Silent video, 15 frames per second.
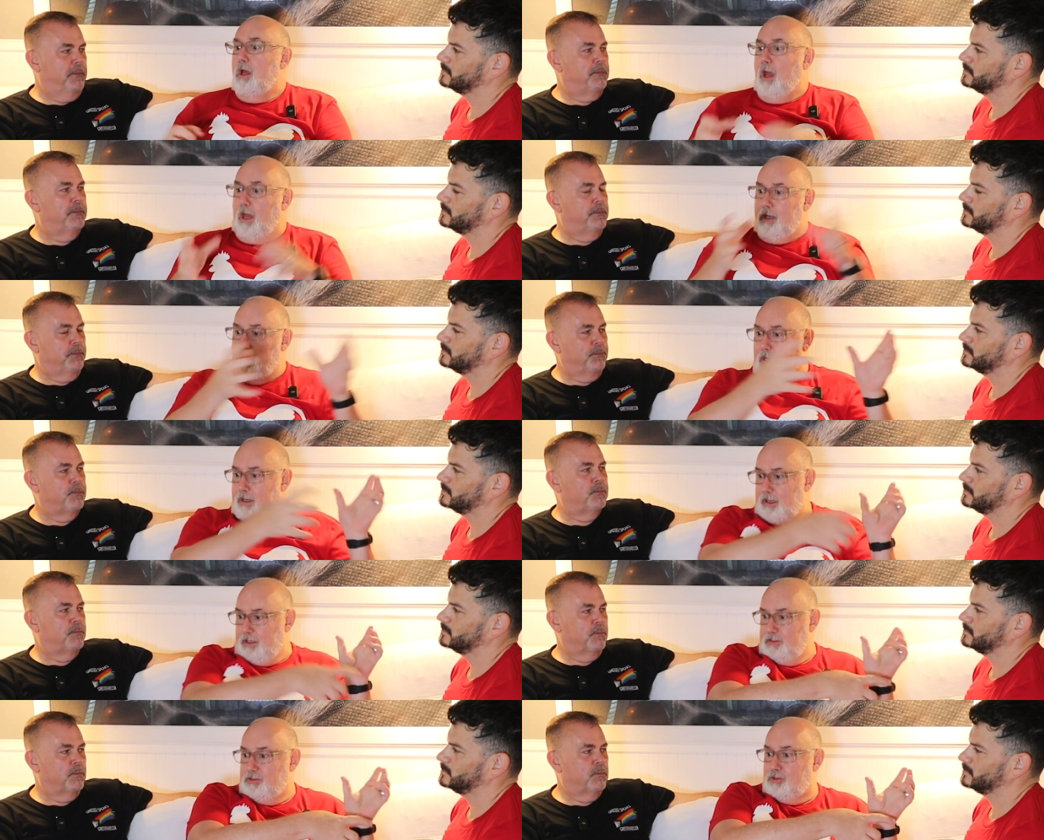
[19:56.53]
Speaker 1: And then
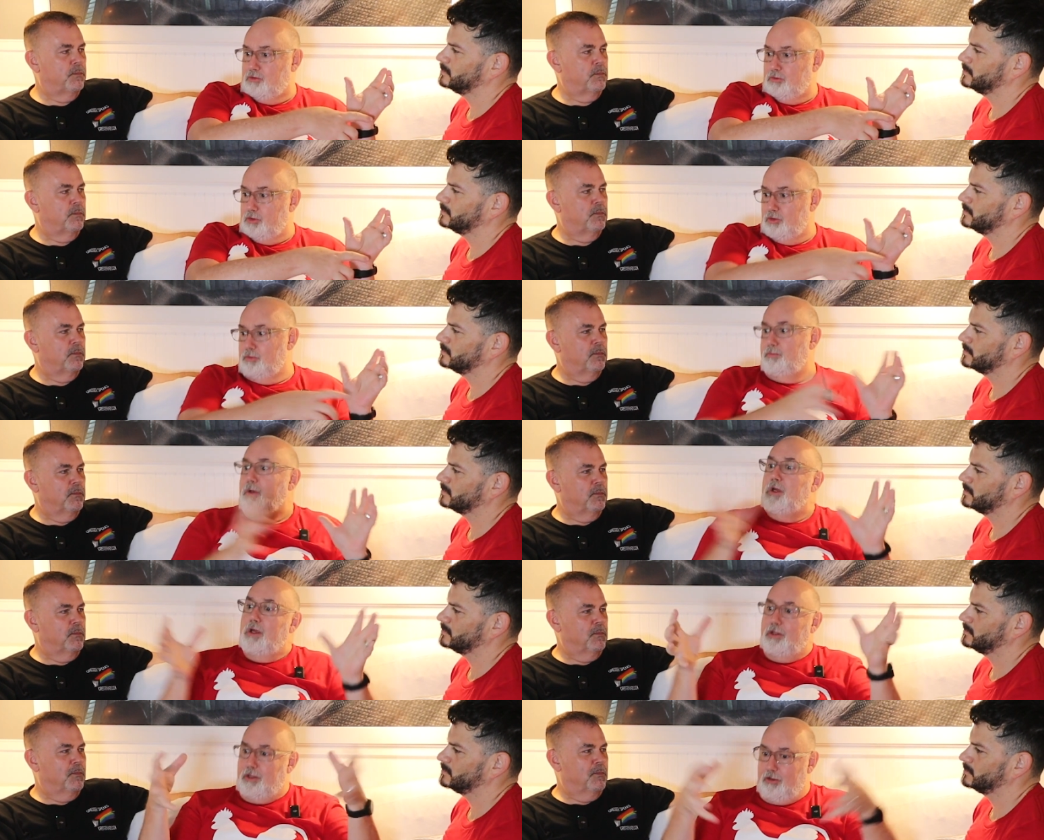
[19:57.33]
his group,
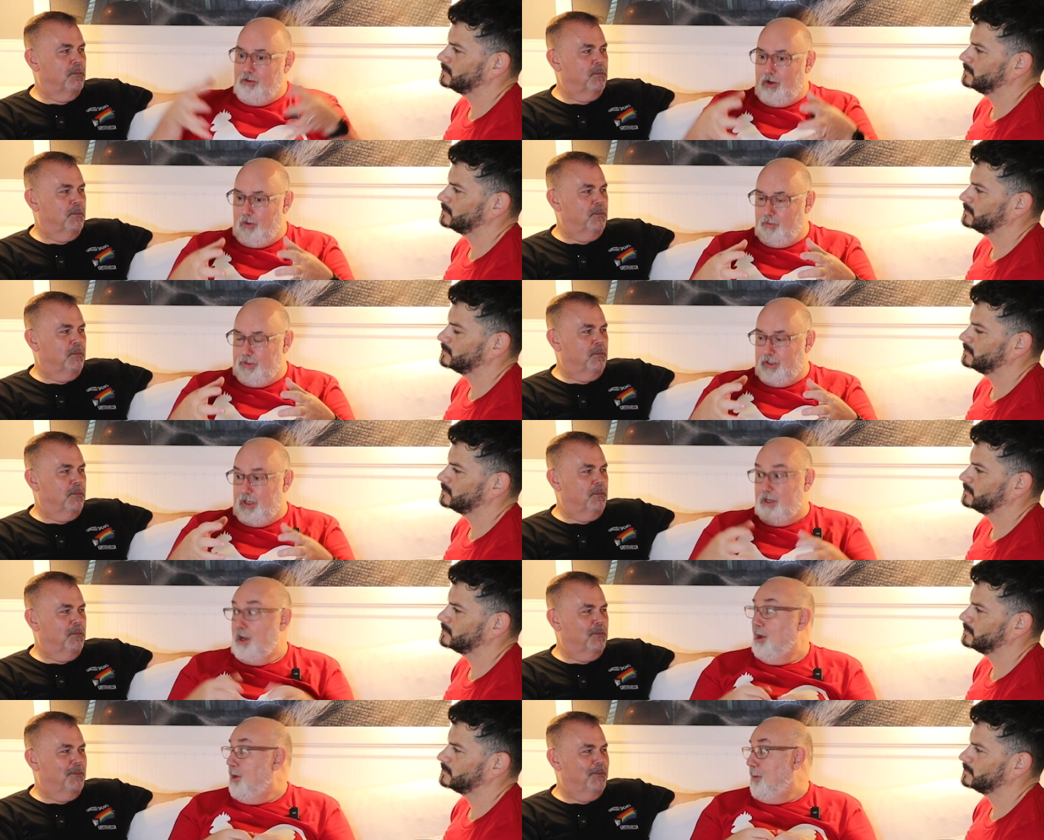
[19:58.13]
they're all
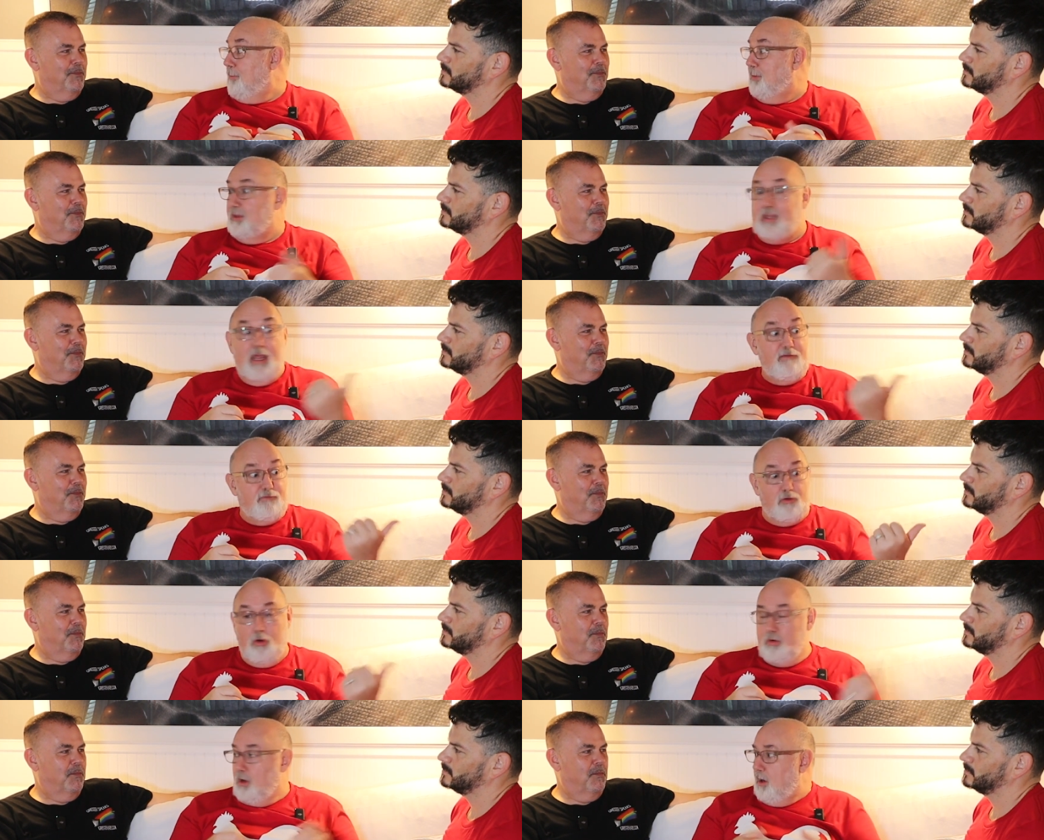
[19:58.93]
within, but they've
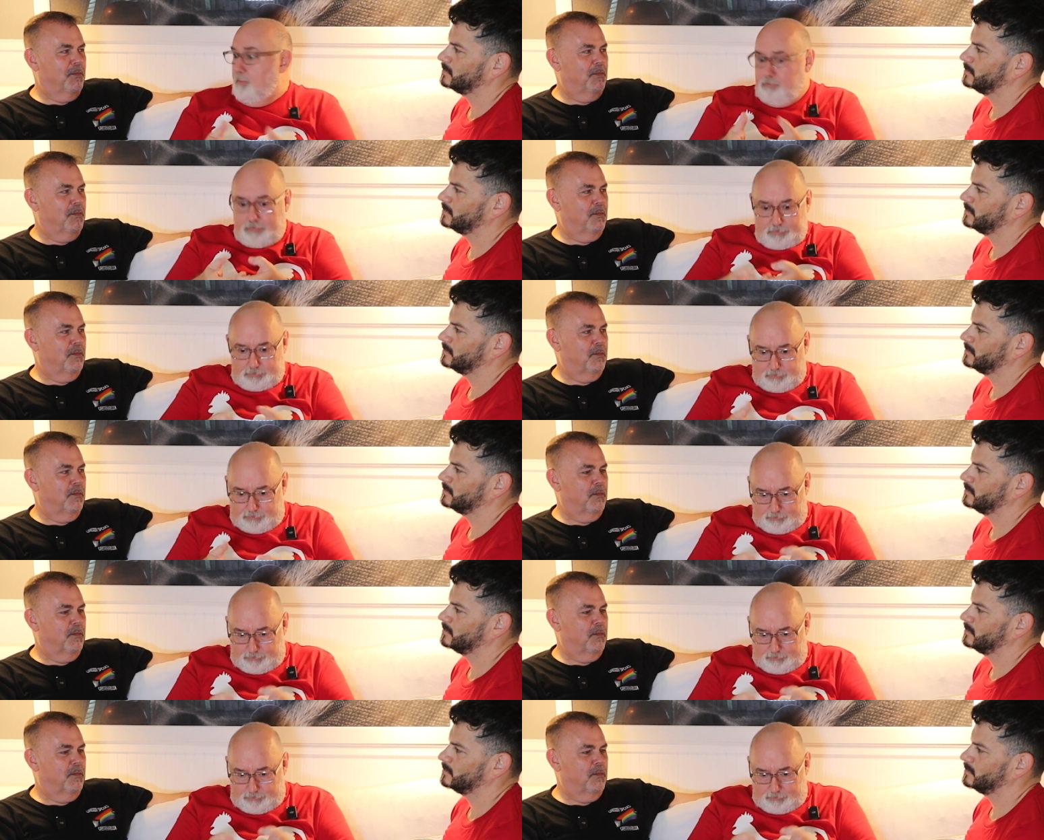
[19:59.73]
grown up